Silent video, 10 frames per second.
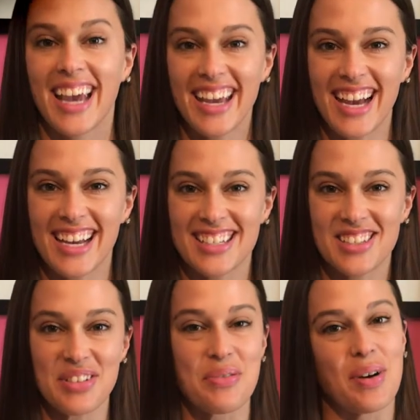Hey
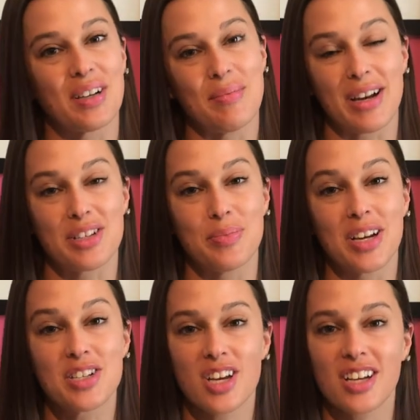guys, welcome back to
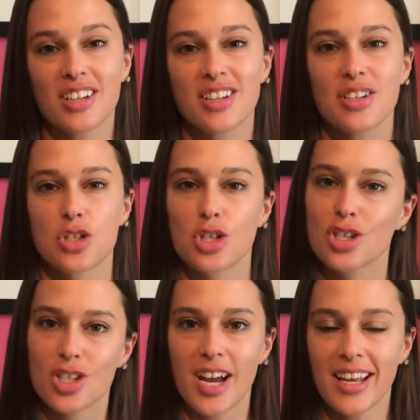my channel.
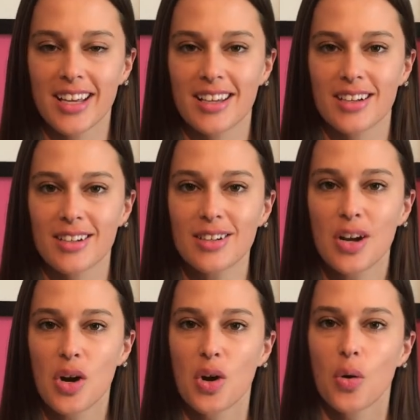Jashana here
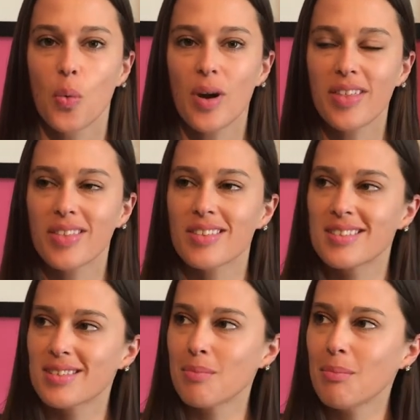with
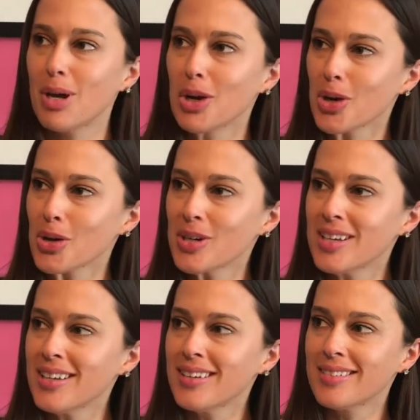some
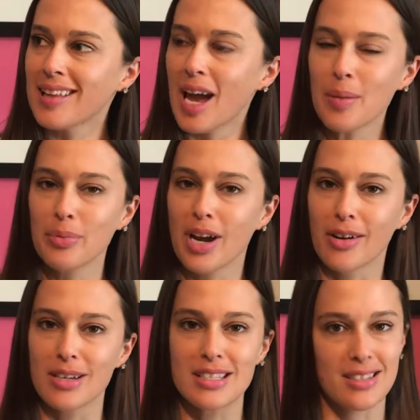nerdy
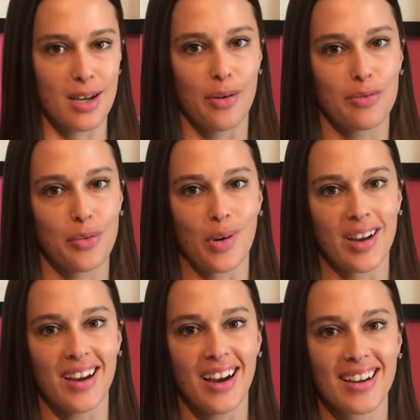library stuff for
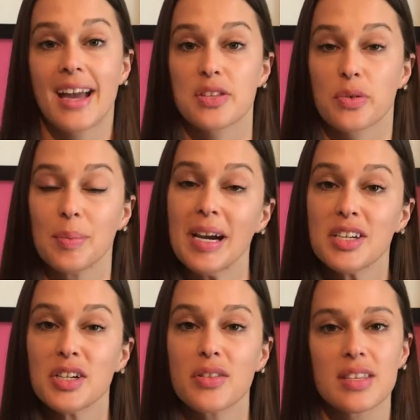ya. As a
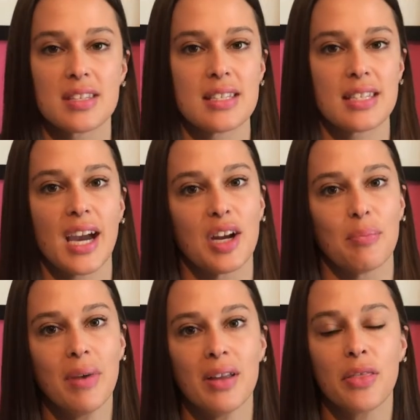reminder, this entire
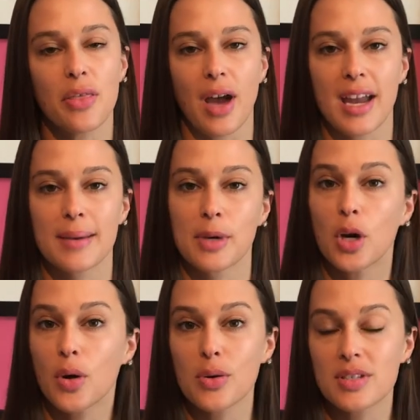month I am
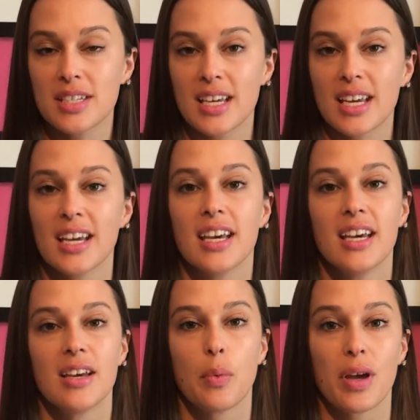co-hosting
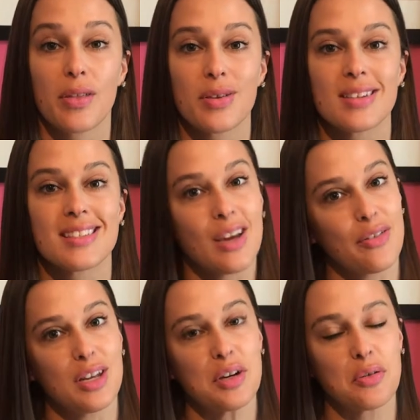with
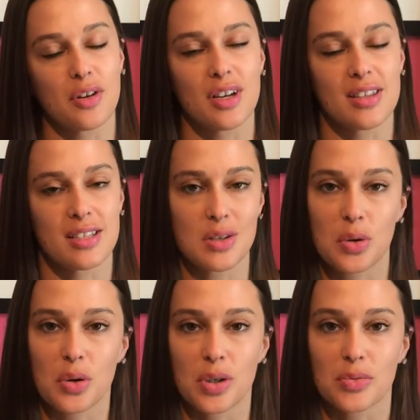Stephanie over at This
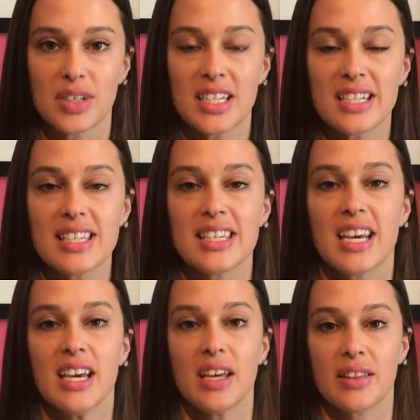Unicorn Reads
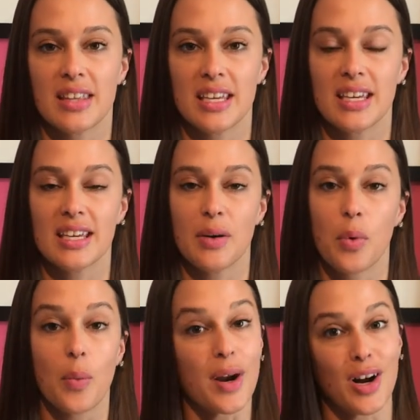the
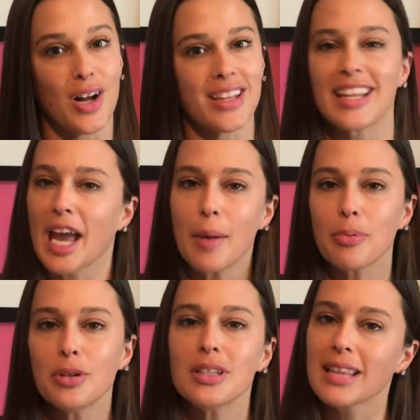what we are calling the
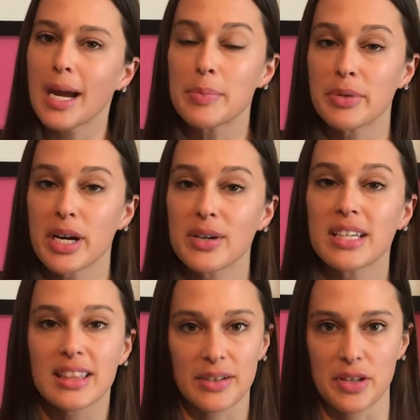April Library
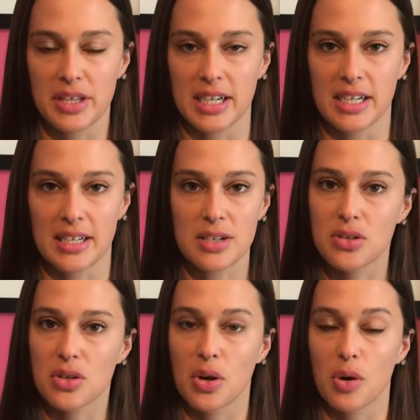Loveathon.
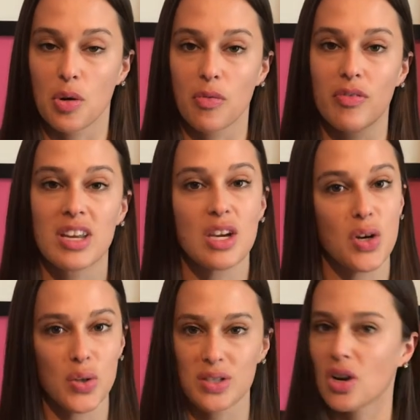So
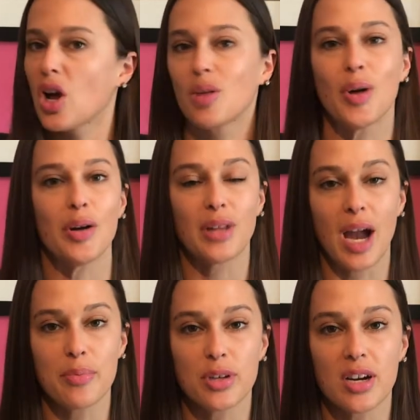videos are all about
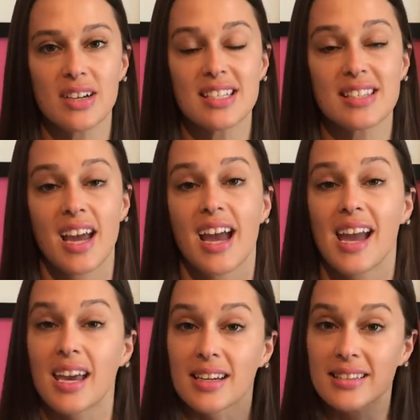libraries,
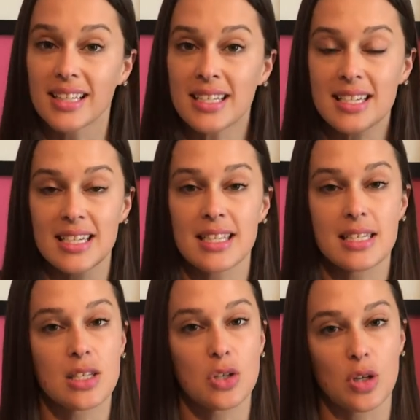and linked in the
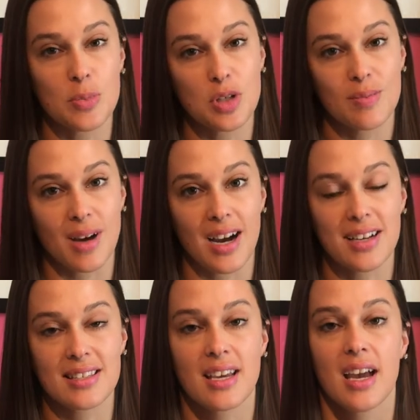description
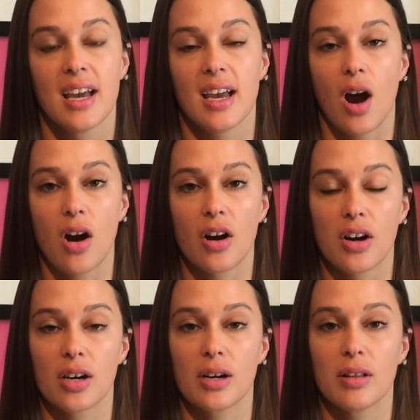box
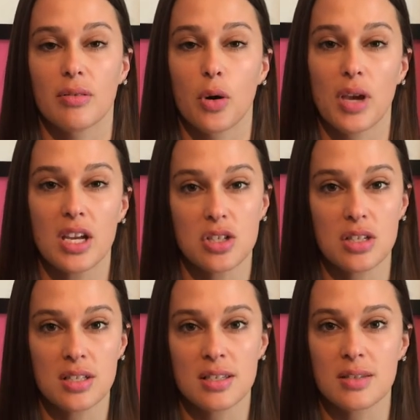are
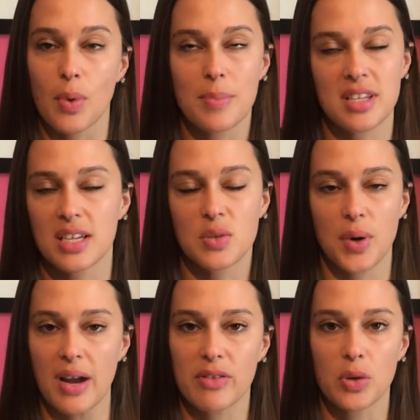locations, websites,
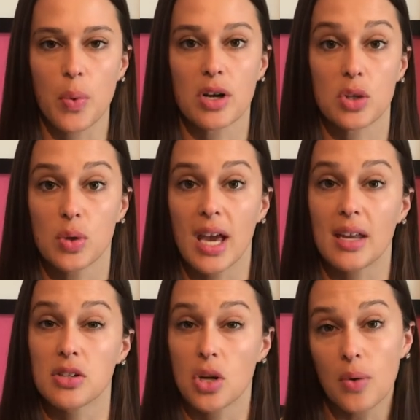whatever, where you
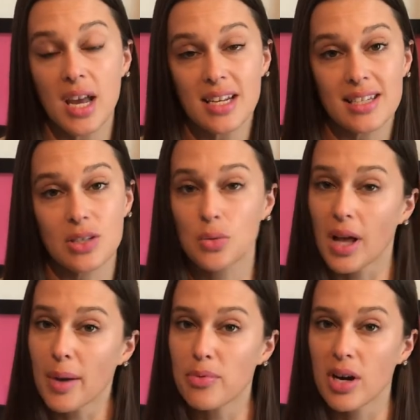can donate to
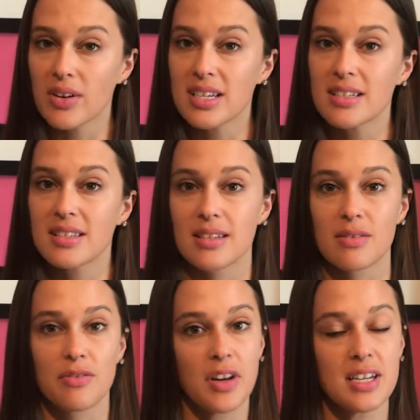libraries
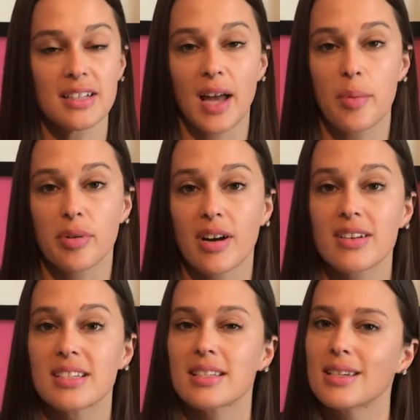and funding
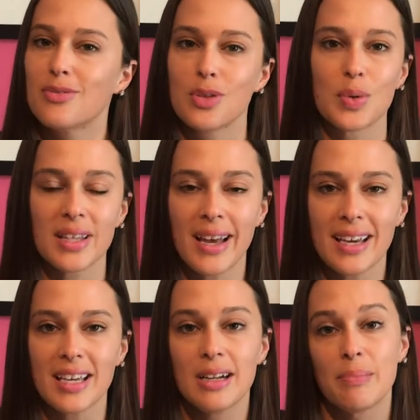libraries if you would
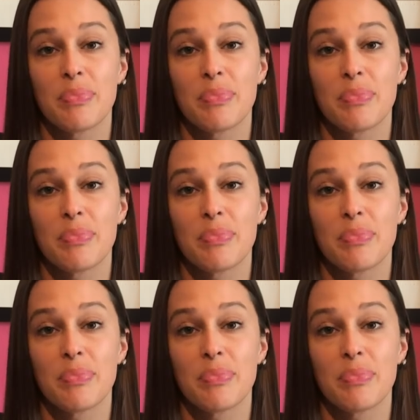like.